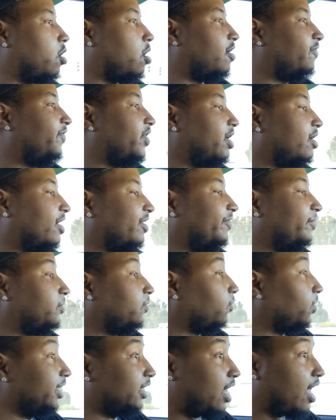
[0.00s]
are very
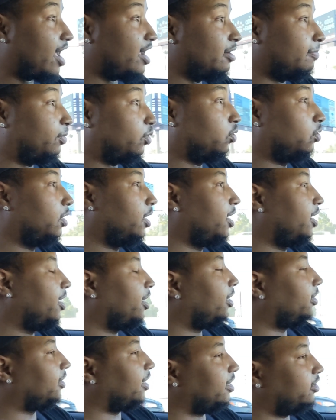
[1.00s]
reliable.
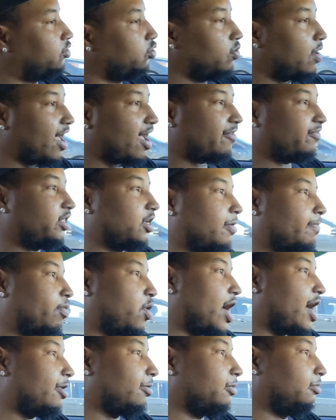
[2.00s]
They do have their
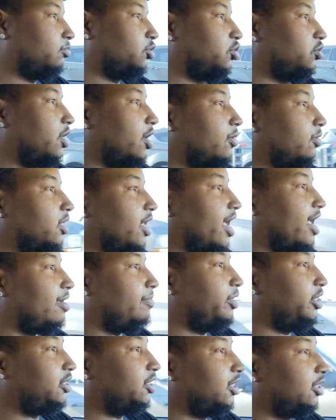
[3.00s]
problems, you know, the
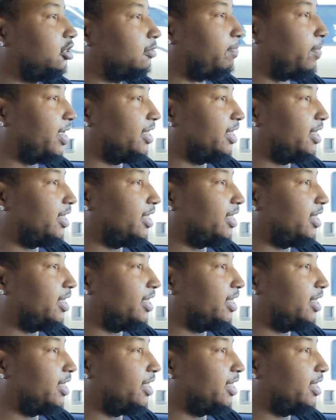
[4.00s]
ABC